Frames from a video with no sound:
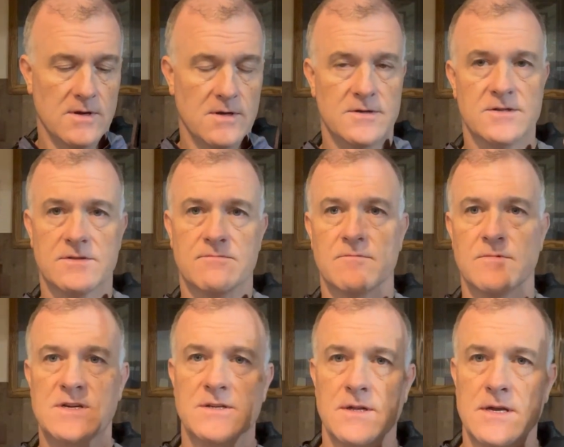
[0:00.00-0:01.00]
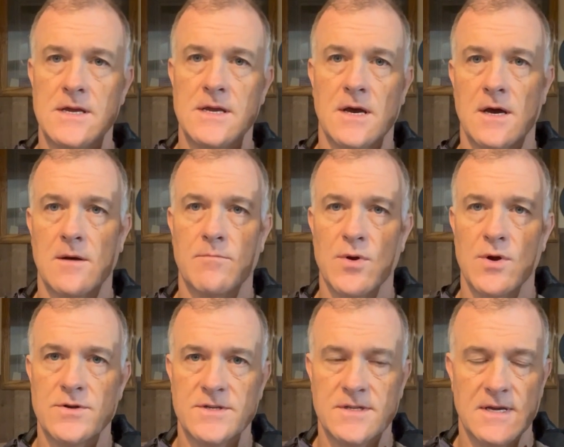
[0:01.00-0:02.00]
Just recently
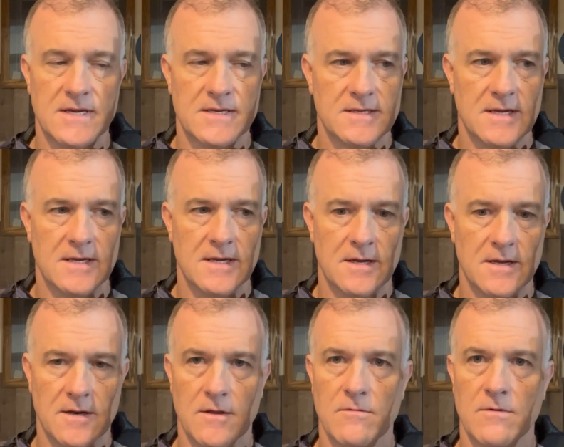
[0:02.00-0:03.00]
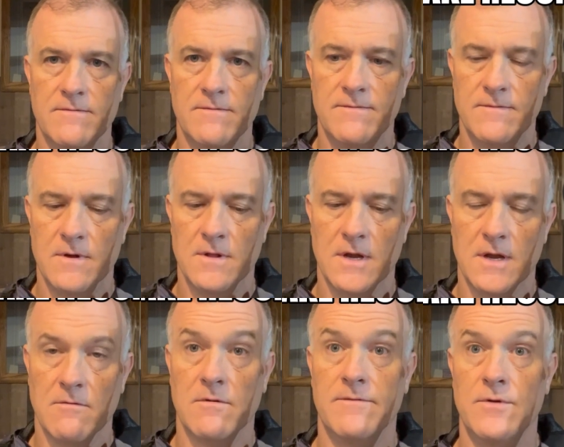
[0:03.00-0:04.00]
purchased this, and I did another
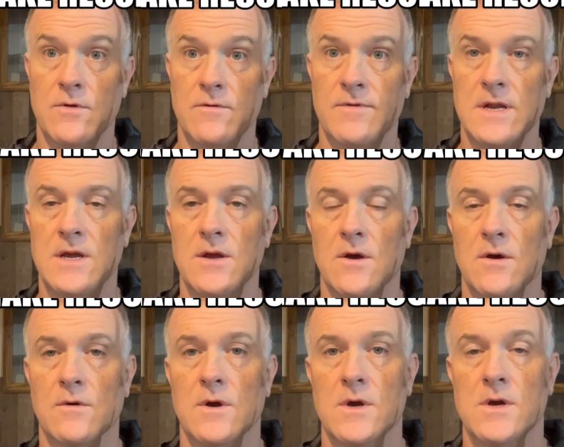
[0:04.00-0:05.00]
review video.